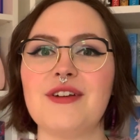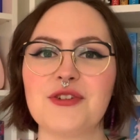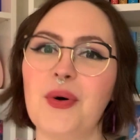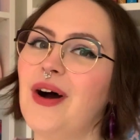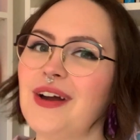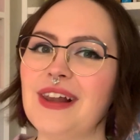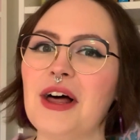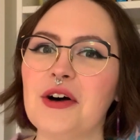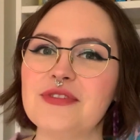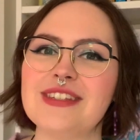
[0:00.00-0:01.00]
There's quite a
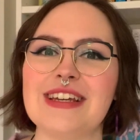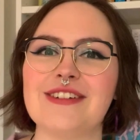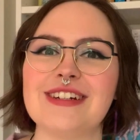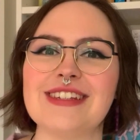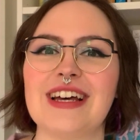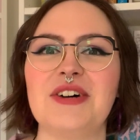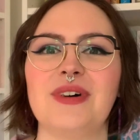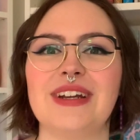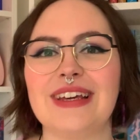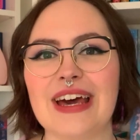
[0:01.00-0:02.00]
lot of series that I
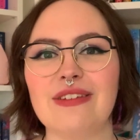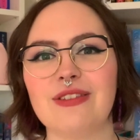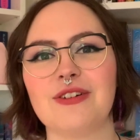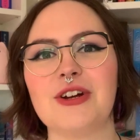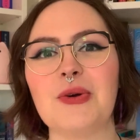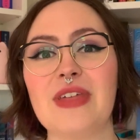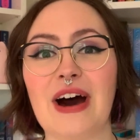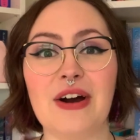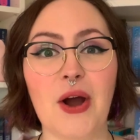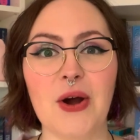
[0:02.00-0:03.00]
want to get through
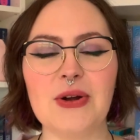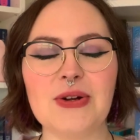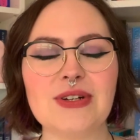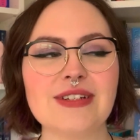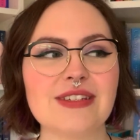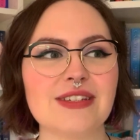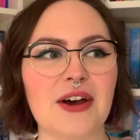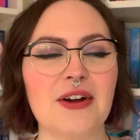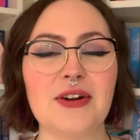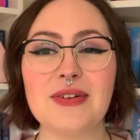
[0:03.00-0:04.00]
that I own,
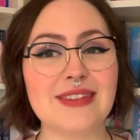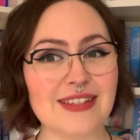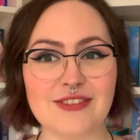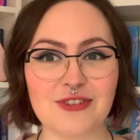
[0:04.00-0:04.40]
so this is a